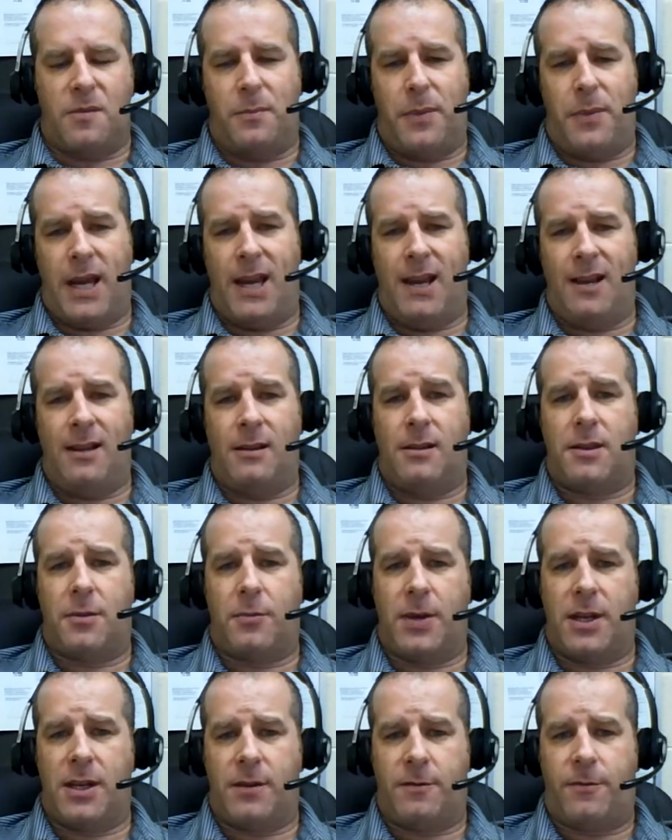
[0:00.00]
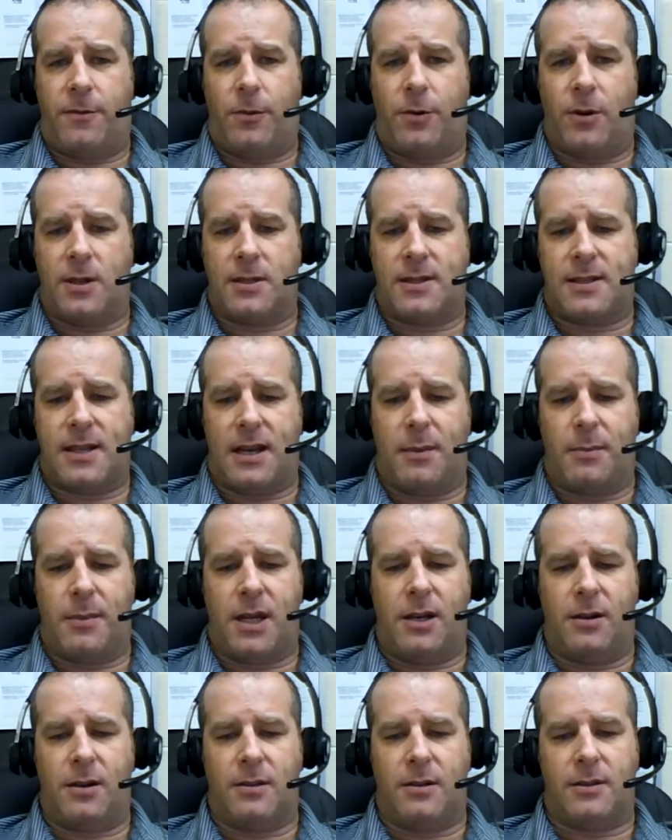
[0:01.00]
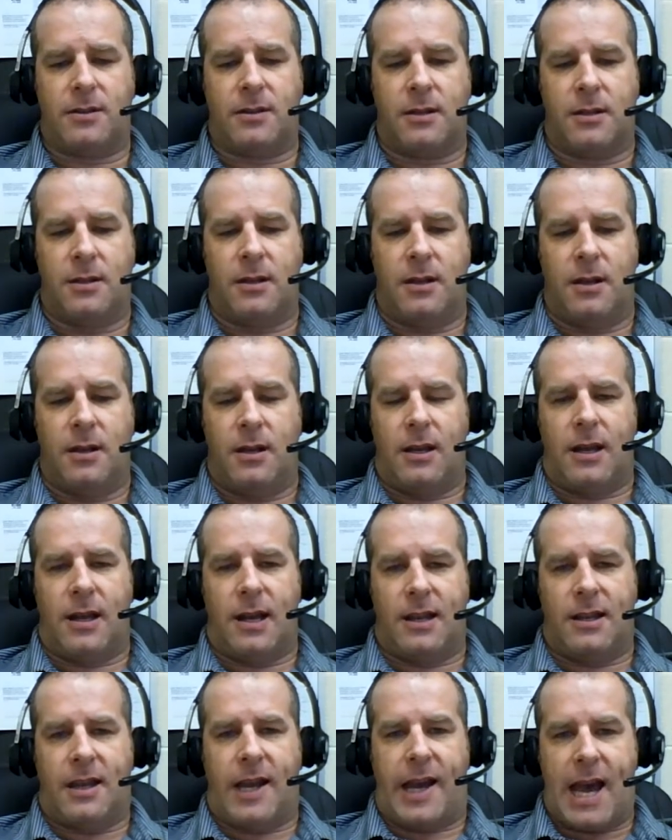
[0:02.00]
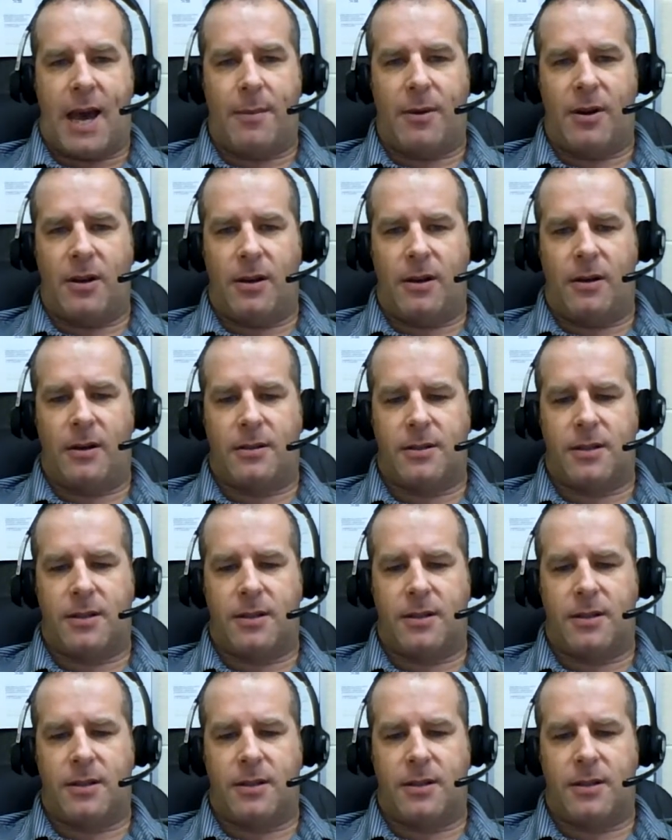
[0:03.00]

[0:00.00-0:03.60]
pink, 3 to 4 centimeters in diameter.